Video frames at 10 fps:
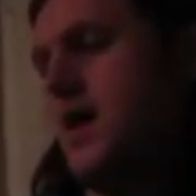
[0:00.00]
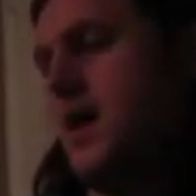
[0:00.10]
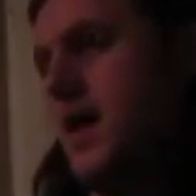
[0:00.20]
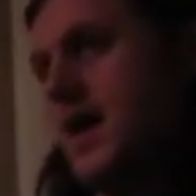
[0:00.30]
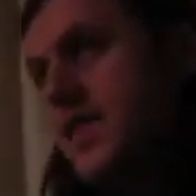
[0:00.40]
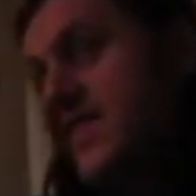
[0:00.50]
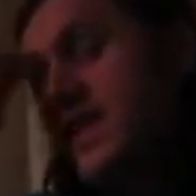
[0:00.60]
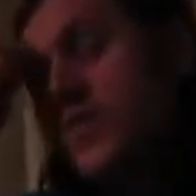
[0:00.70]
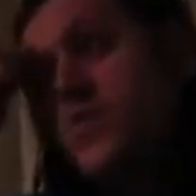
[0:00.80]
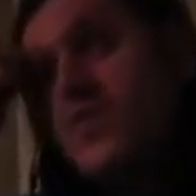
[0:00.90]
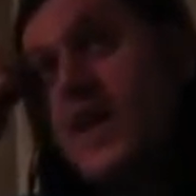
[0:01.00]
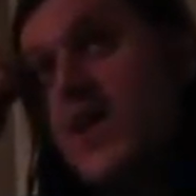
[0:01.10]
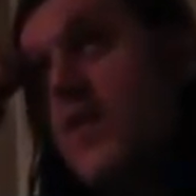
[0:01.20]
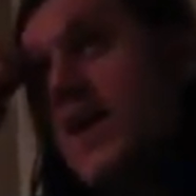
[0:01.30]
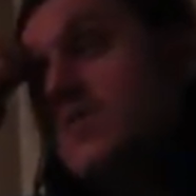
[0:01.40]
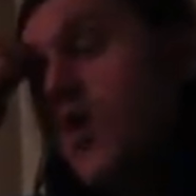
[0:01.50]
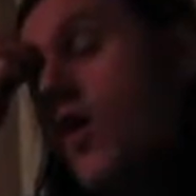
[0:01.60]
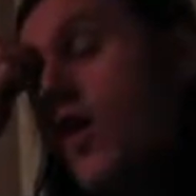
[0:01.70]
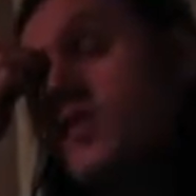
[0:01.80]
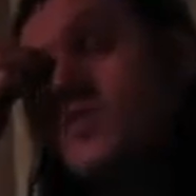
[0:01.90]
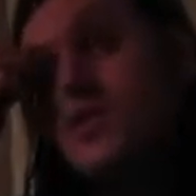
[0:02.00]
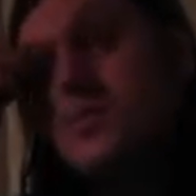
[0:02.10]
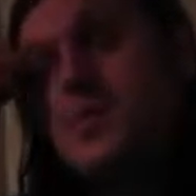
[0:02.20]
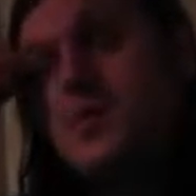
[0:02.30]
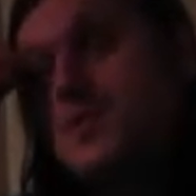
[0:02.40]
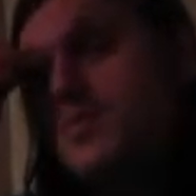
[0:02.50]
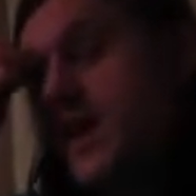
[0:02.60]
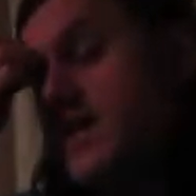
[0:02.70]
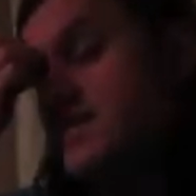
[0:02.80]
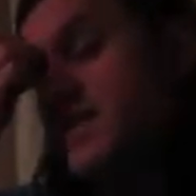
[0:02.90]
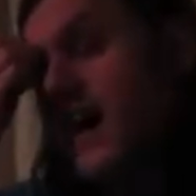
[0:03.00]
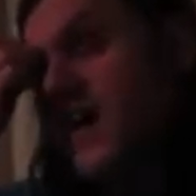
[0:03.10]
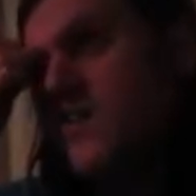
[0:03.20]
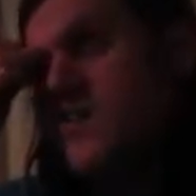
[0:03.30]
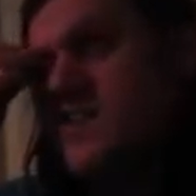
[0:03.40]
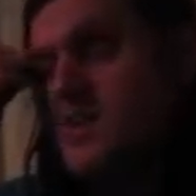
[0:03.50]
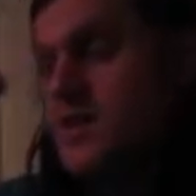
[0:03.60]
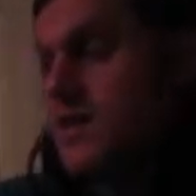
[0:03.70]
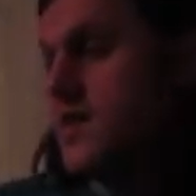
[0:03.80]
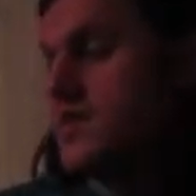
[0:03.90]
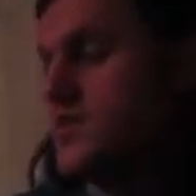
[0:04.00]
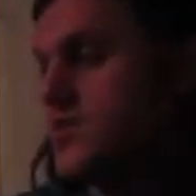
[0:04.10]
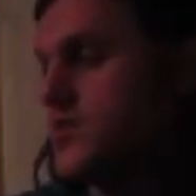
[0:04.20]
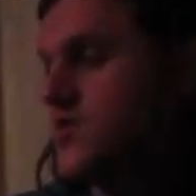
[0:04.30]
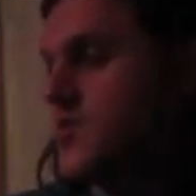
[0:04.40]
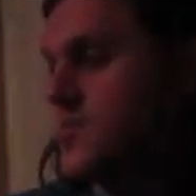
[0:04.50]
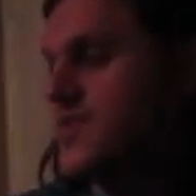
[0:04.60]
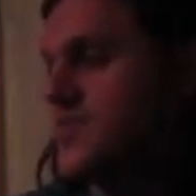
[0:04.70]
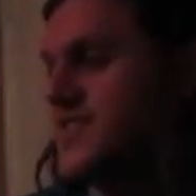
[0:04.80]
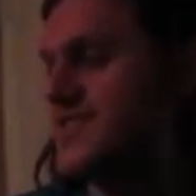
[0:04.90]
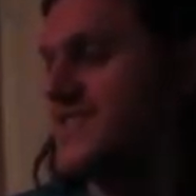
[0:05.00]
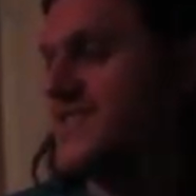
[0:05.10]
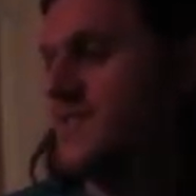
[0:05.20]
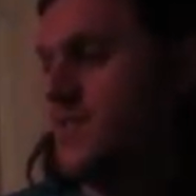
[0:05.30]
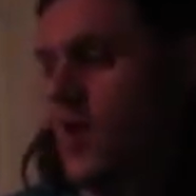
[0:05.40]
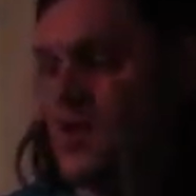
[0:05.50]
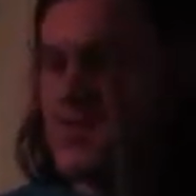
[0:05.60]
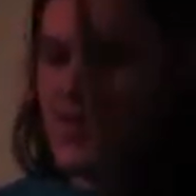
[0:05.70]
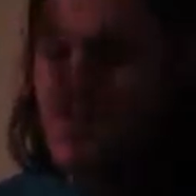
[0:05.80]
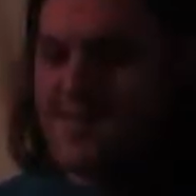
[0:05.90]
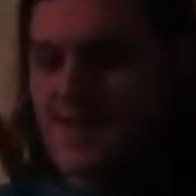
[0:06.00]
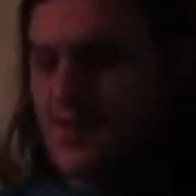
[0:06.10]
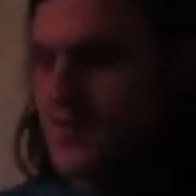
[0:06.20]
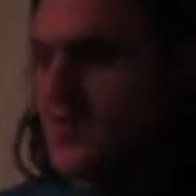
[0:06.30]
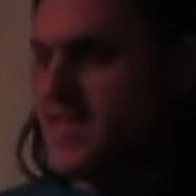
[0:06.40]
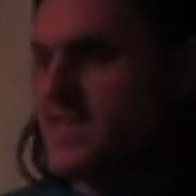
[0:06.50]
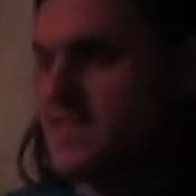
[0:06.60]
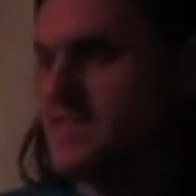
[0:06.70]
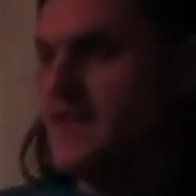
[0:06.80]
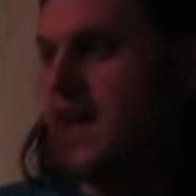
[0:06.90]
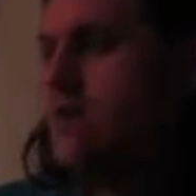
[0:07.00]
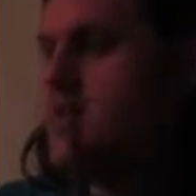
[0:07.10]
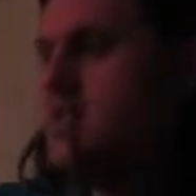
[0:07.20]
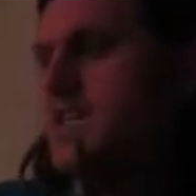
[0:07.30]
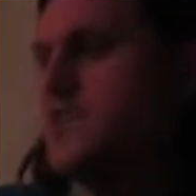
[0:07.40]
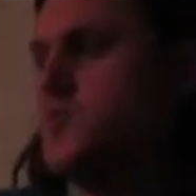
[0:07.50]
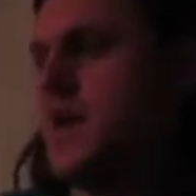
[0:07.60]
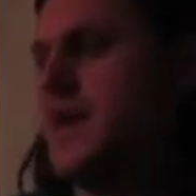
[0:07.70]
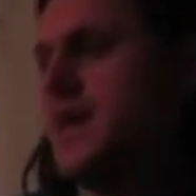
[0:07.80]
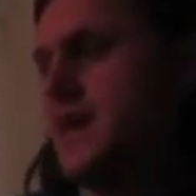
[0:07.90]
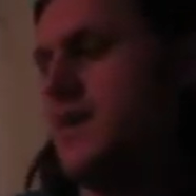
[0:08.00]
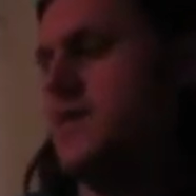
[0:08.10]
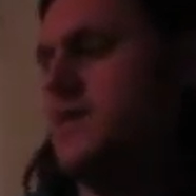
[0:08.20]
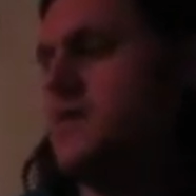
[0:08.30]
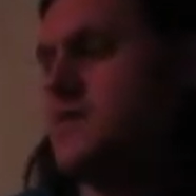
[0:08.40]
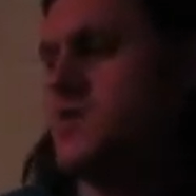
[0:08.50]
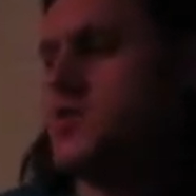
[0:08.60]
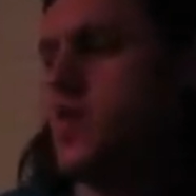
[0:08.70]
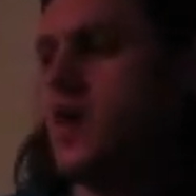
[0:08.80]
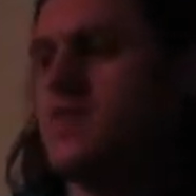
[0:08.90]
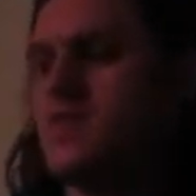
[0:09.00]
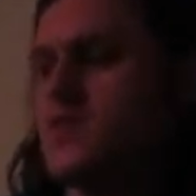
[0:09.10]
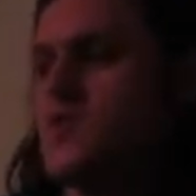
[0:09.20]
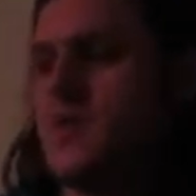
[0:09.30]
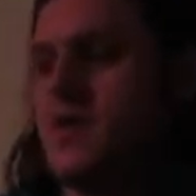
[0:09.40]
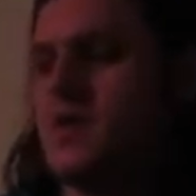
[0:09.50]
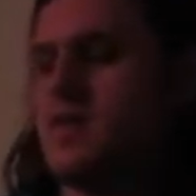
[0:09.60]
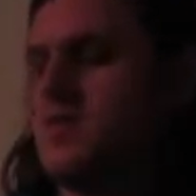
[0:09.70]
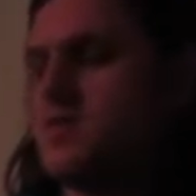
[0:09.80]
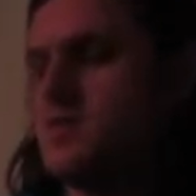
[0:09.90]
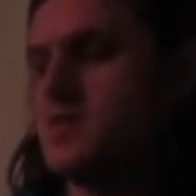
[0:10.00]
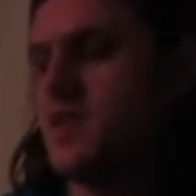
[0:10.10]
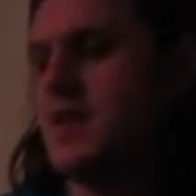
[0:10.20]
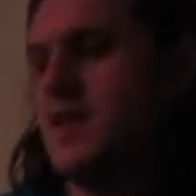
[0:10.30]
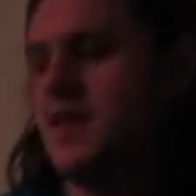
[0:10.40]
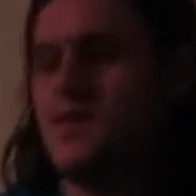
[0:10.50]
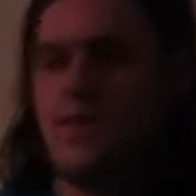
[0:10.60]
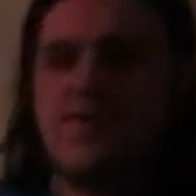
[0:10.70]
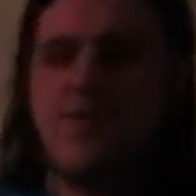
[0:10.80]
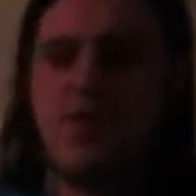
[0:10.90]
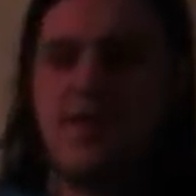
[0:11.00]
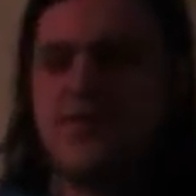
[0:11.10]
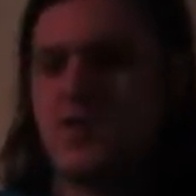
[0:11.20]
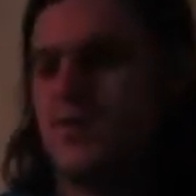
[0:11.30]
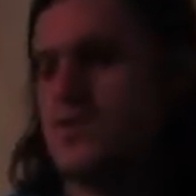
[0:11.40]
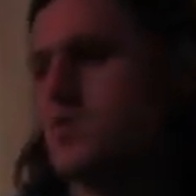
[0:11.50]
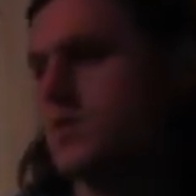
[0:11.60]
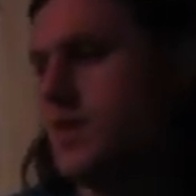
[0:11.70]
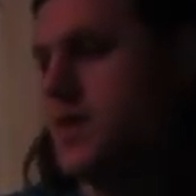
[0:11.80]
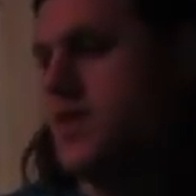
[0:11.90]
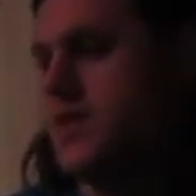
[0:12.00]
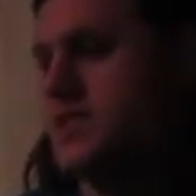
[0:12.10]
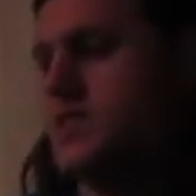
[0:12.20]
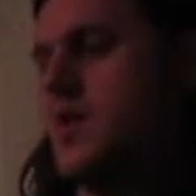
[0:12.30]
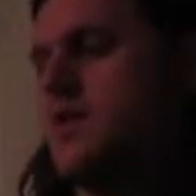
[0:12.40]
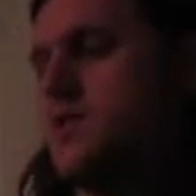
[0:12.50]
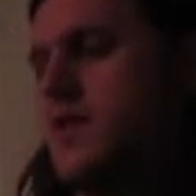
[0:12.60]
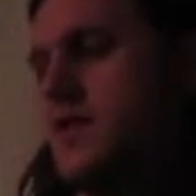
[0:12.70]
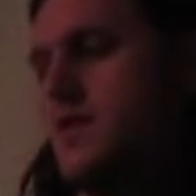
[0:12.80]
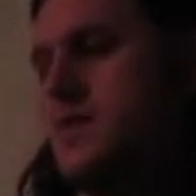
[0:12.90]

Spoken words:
And then we have all of our building blocks now to build the system, all of our little fits, and so now we're just expanding it. So 12 is 2 paradiddles, and then we have 4 left over, so we know that's just alternated.